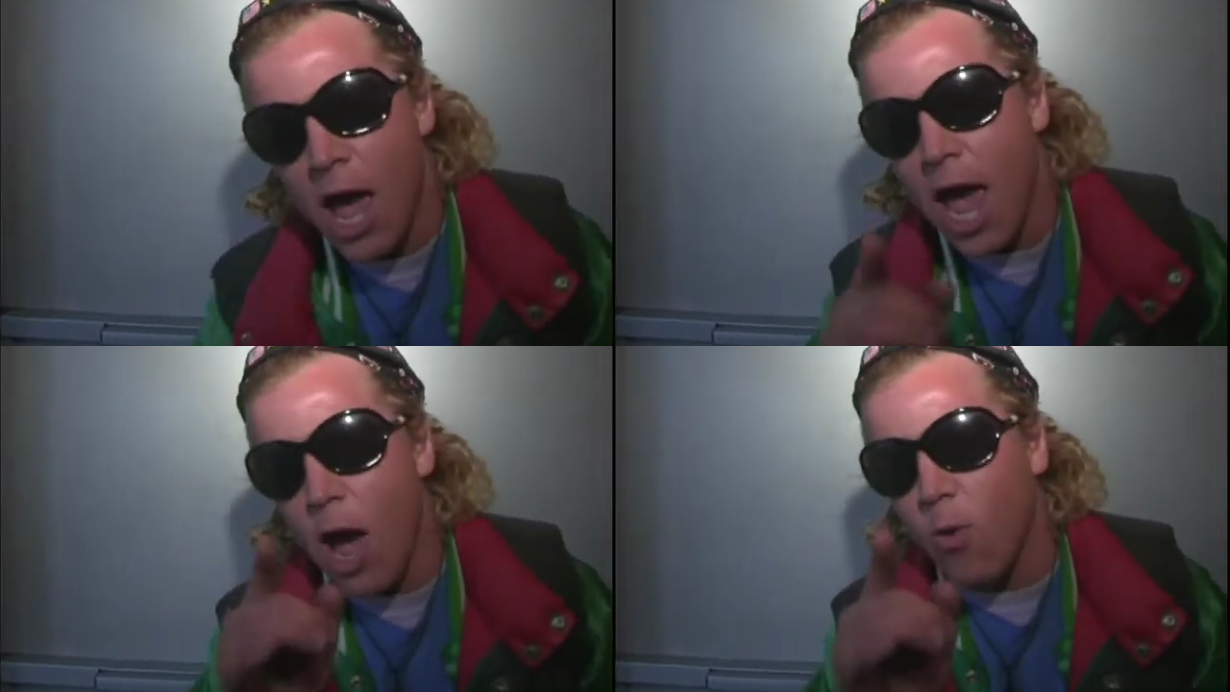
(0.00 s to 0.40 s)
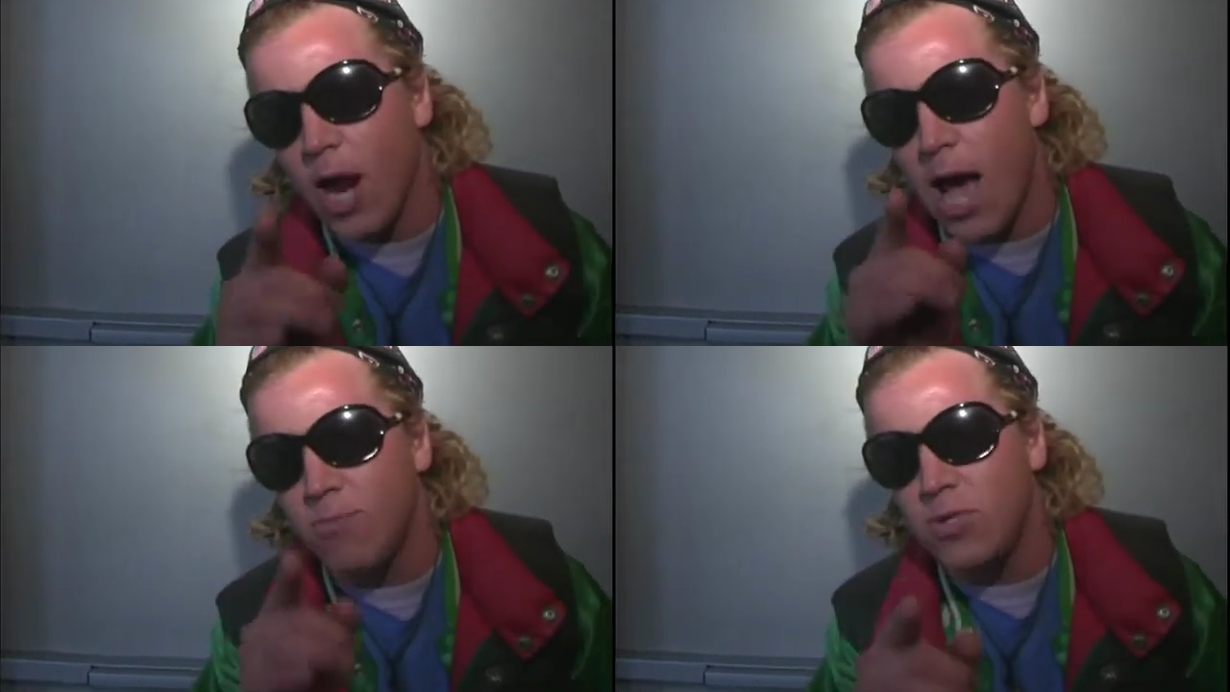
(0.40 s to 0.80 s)
And when
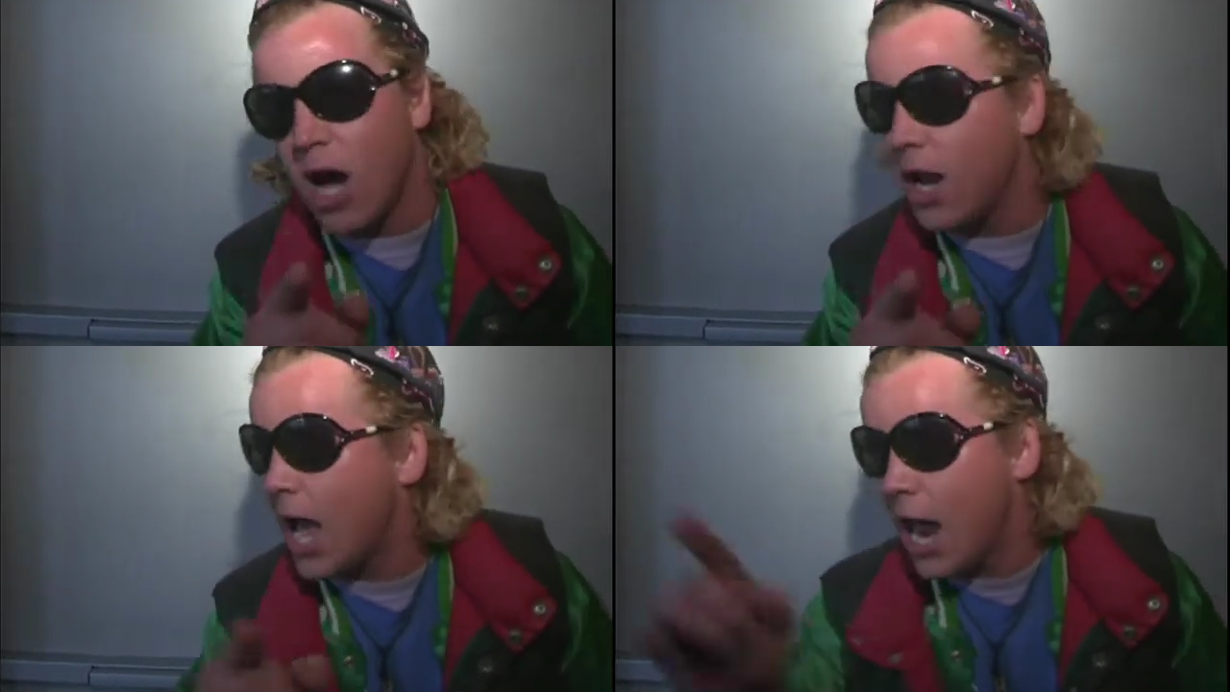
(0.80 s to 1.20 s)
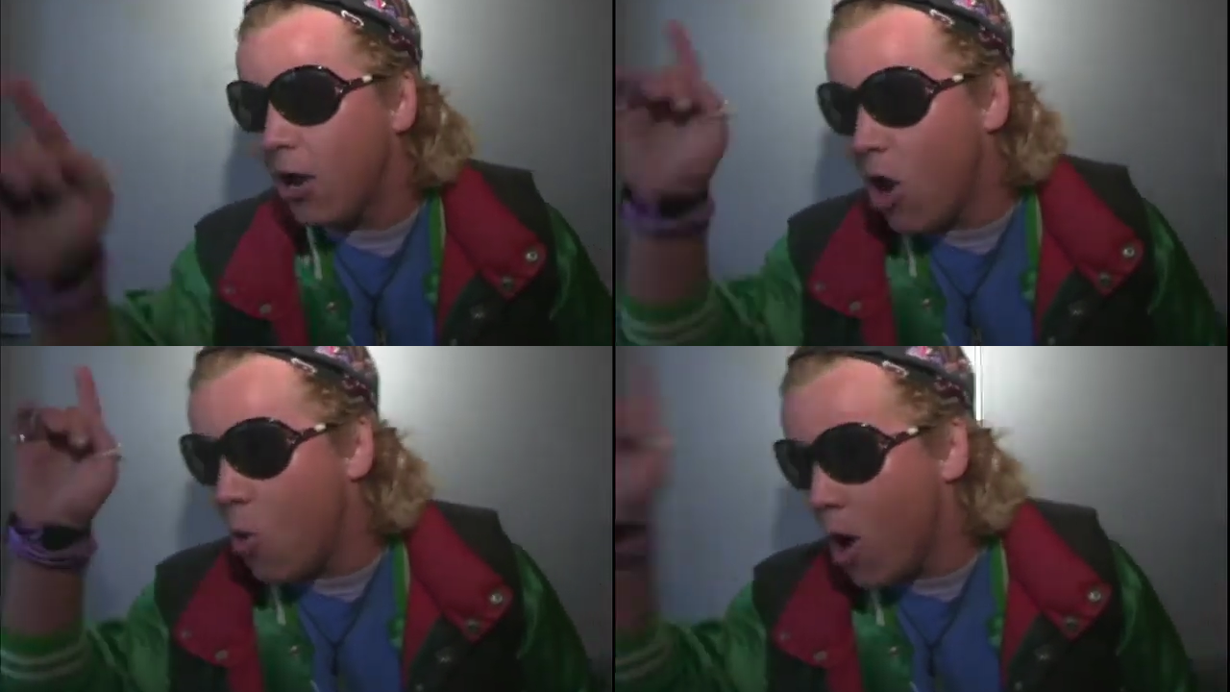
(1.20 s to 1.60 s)
I'm done, I don't
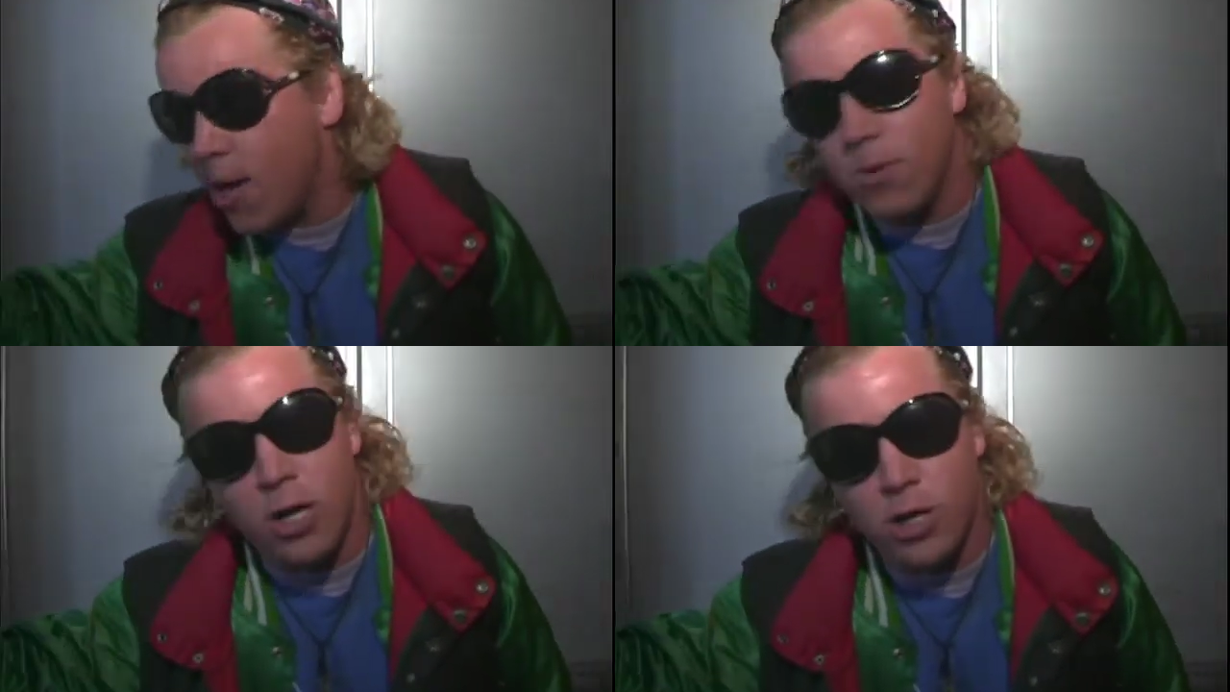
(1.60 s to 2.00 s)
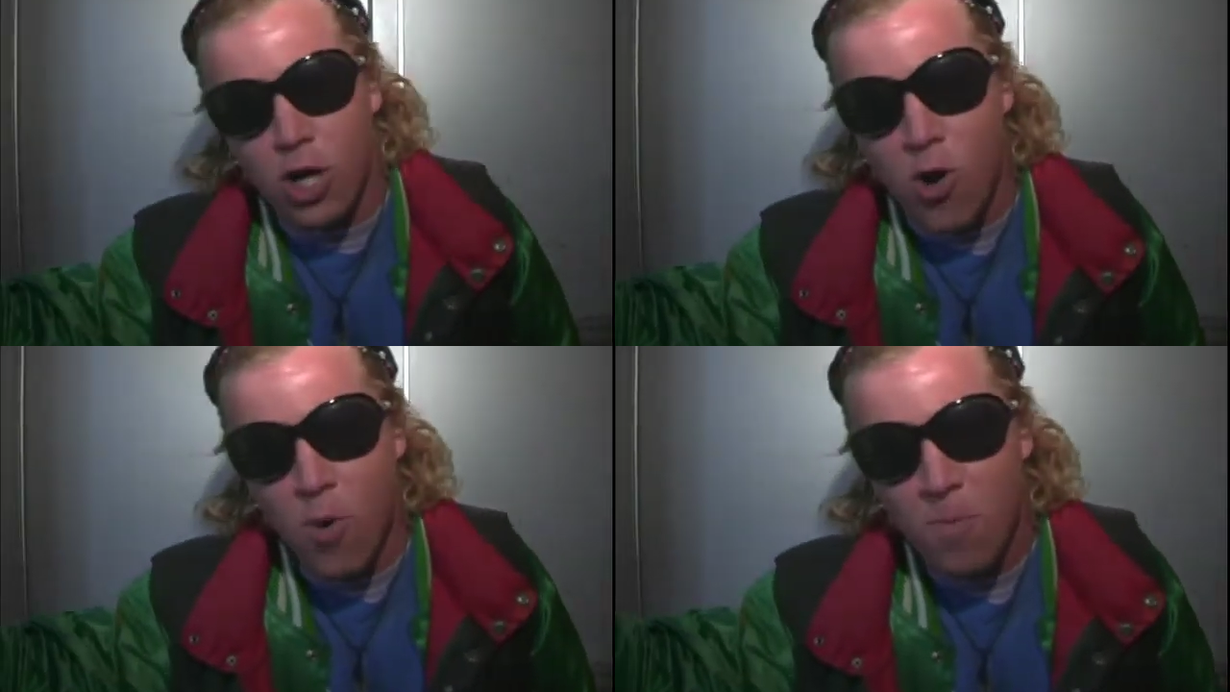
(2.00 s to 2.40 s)
know what I'm gonna do,